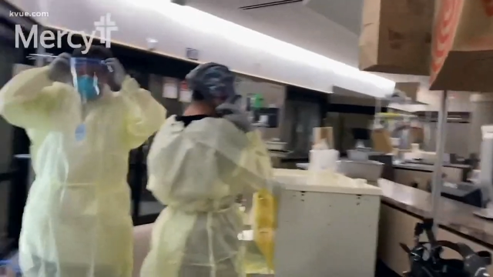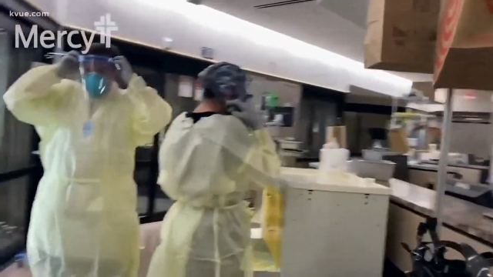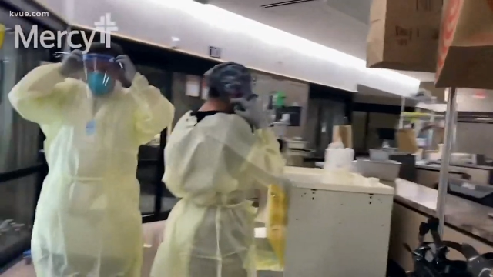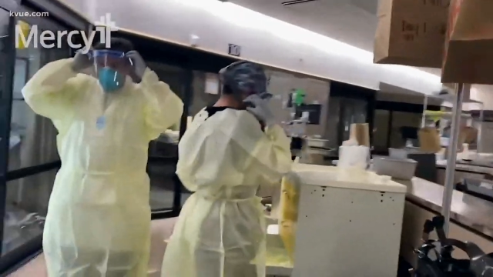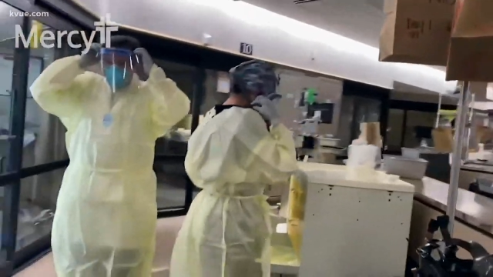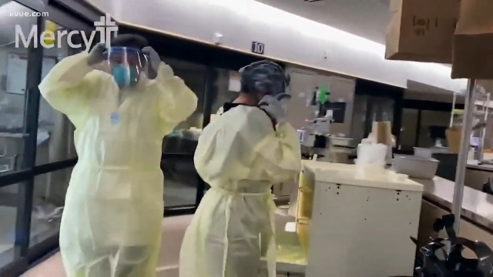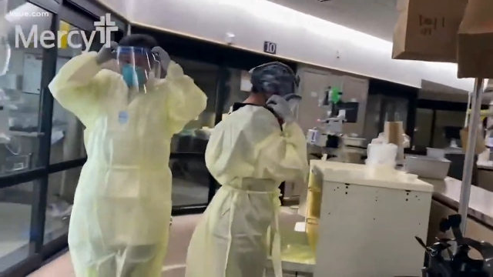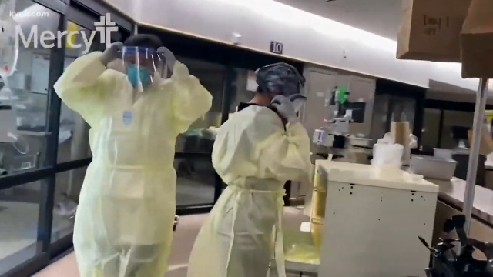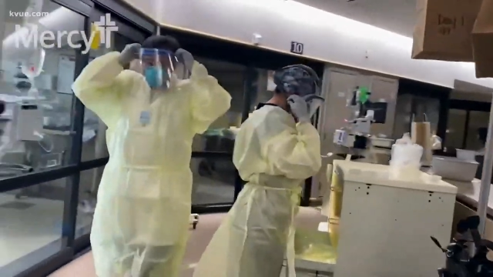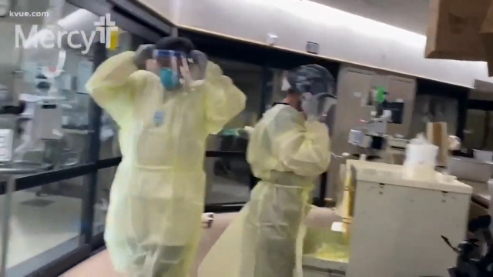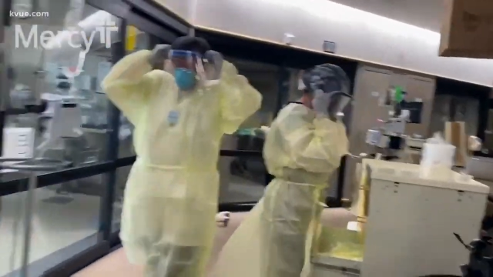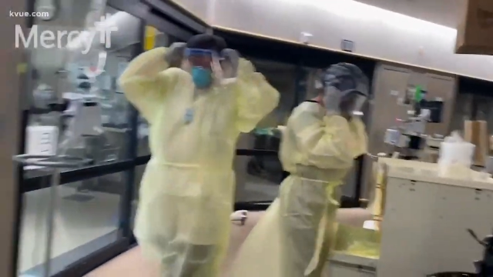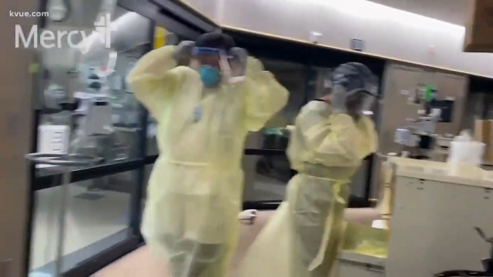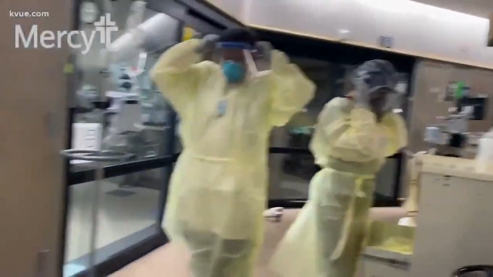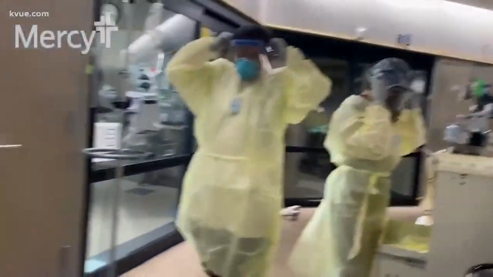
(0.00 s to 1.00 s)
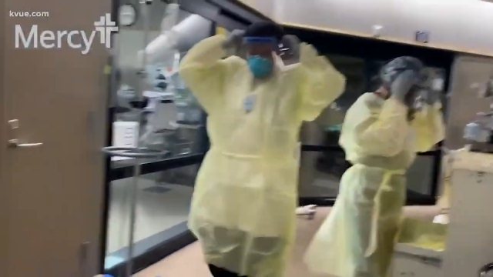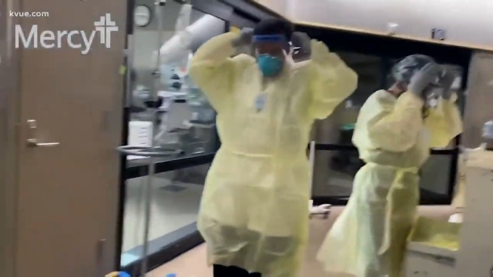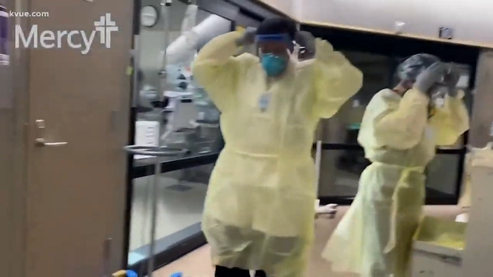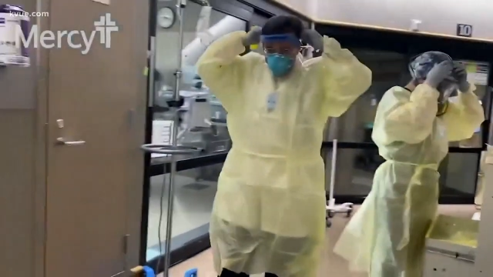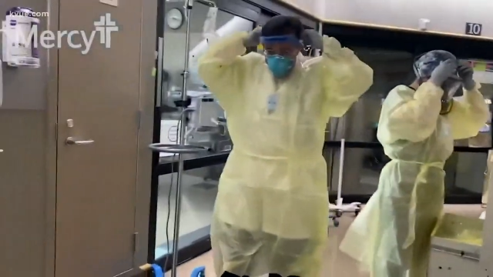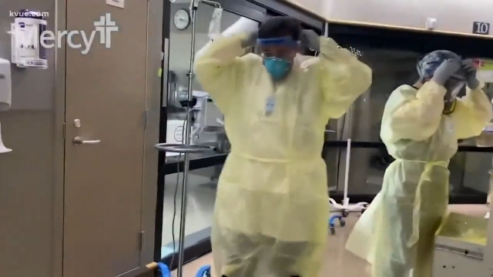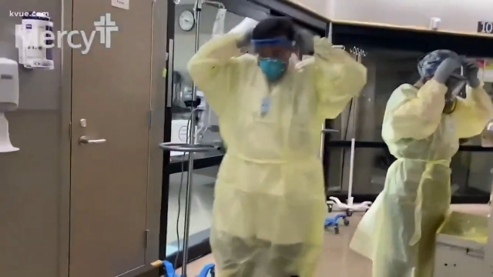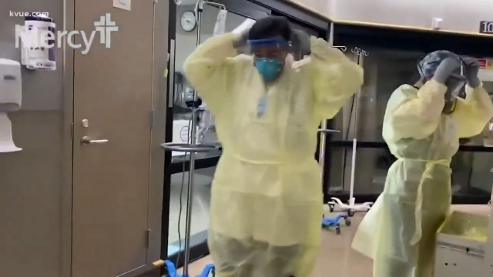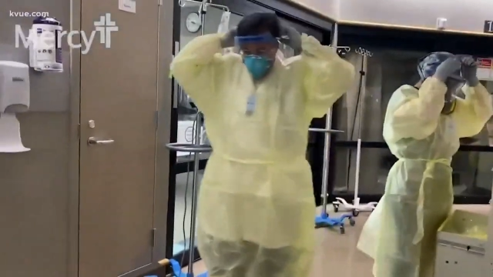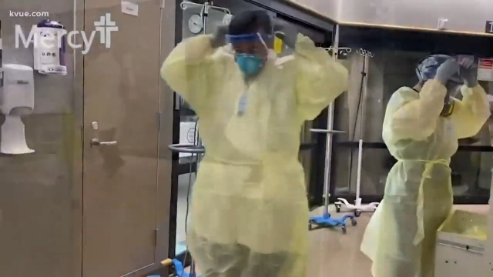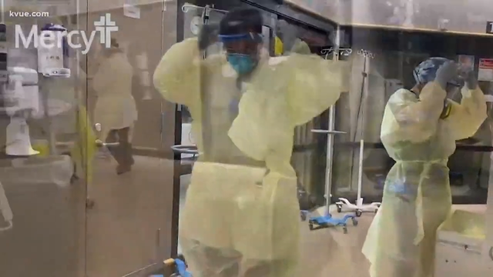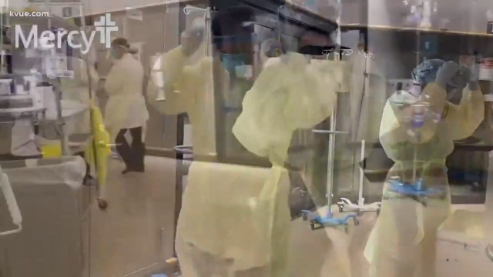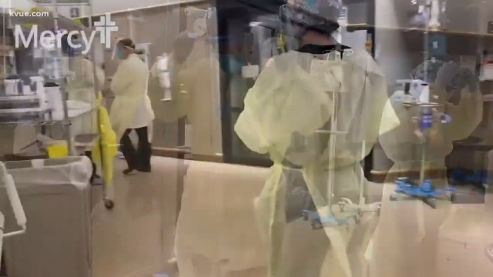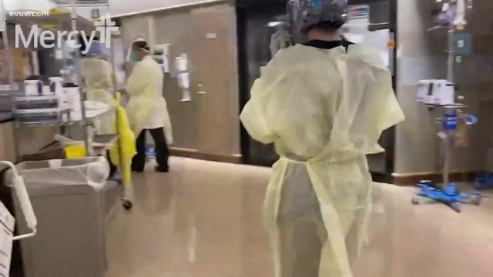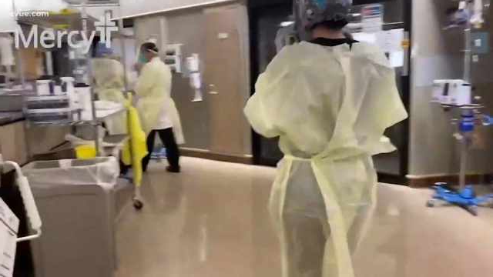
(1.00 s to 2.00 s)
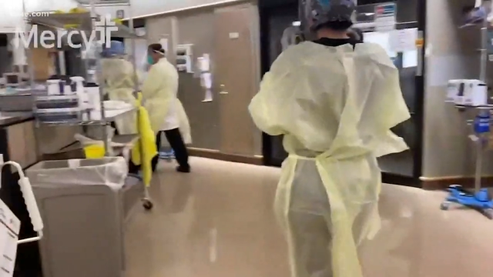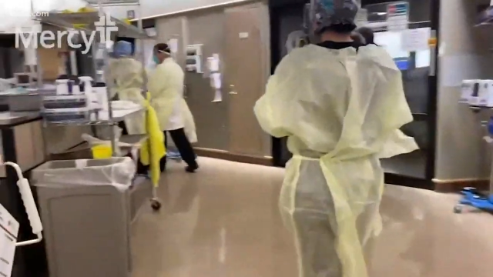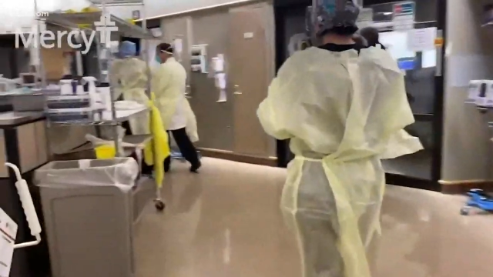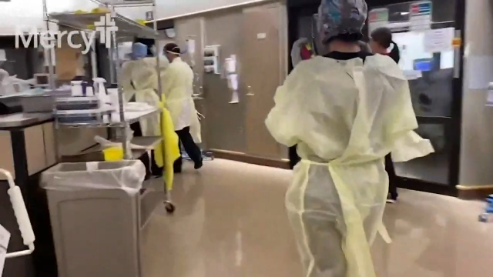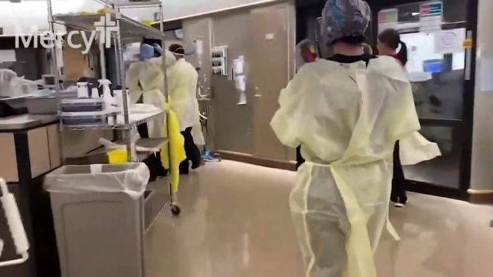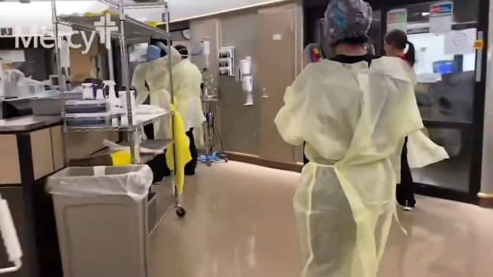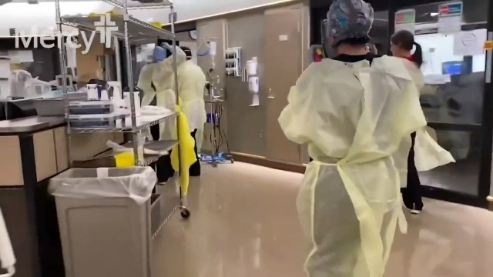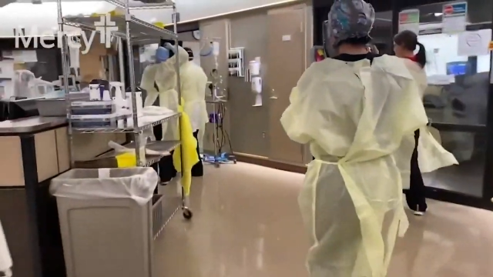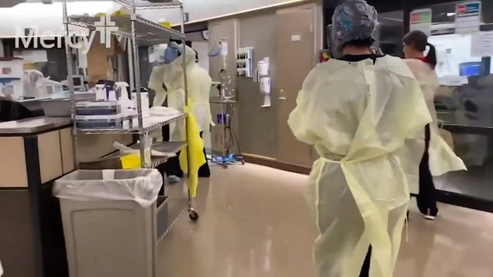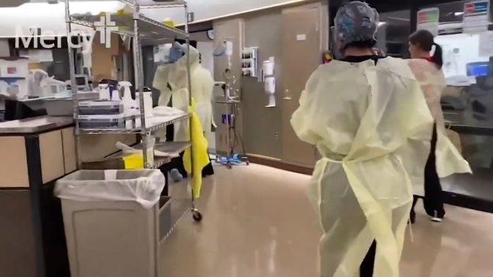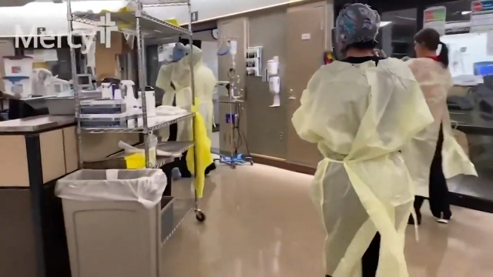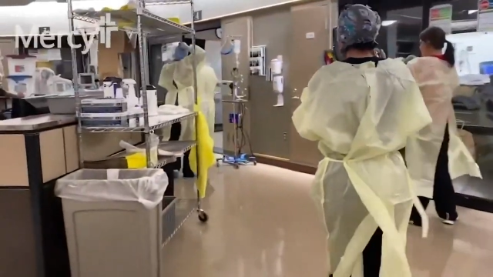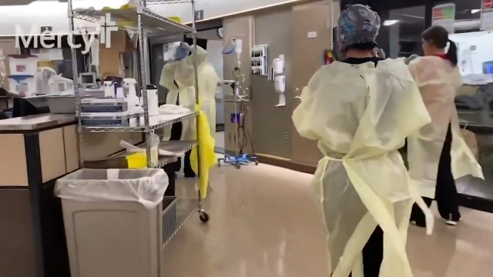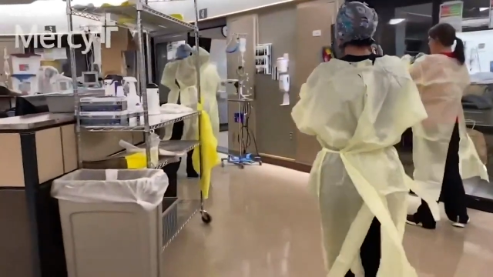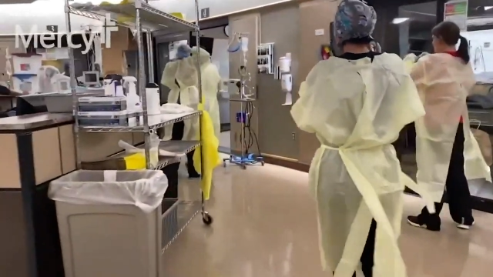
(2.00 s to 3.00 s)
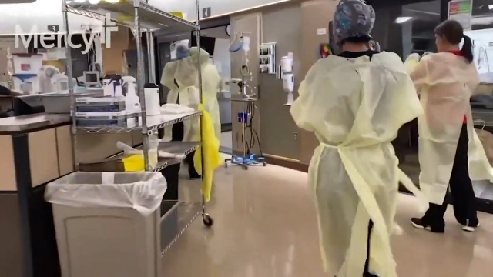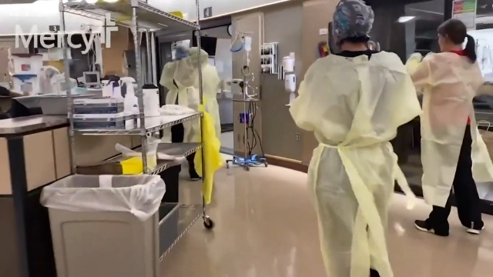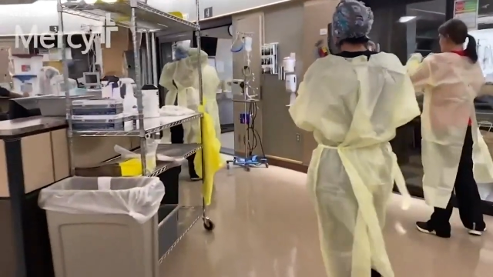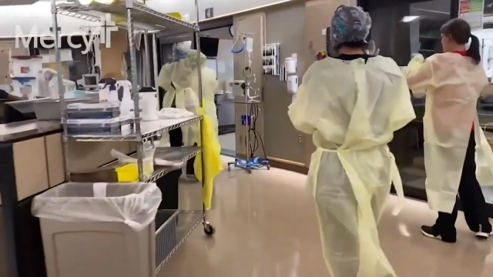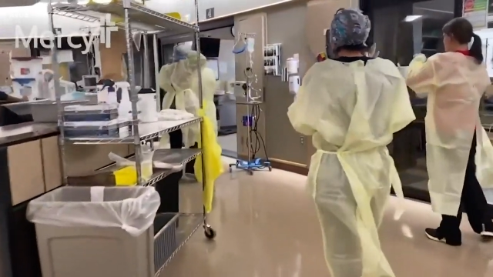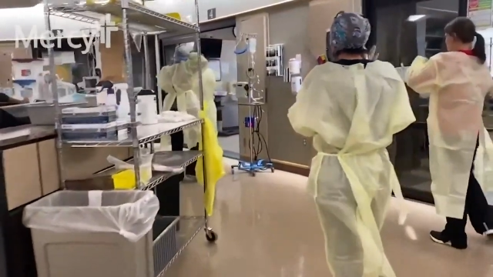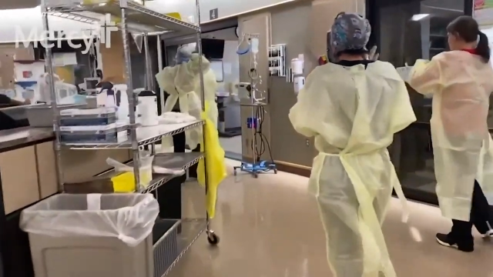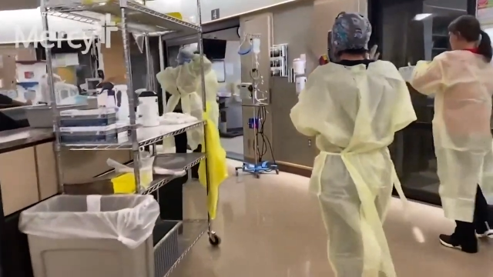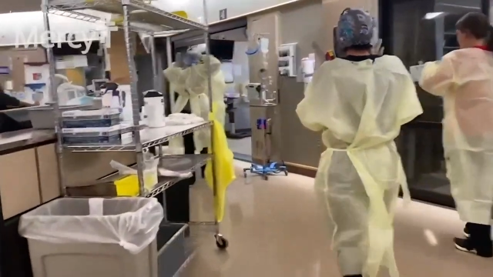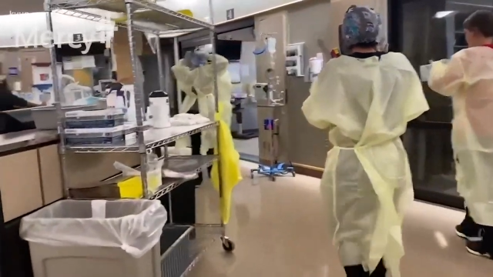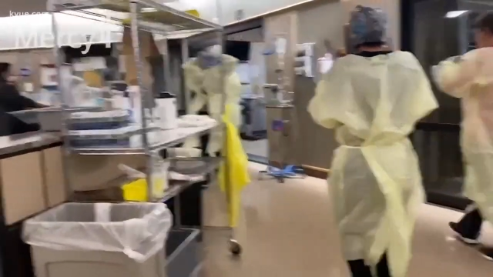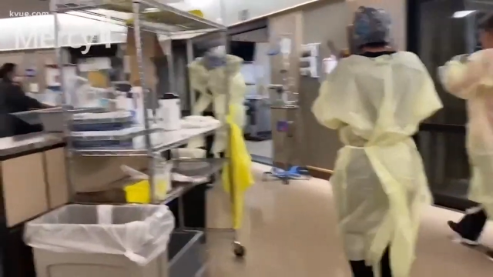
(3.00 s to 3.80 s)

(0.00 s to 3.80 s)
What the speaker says: Nobody's mouth can be seen.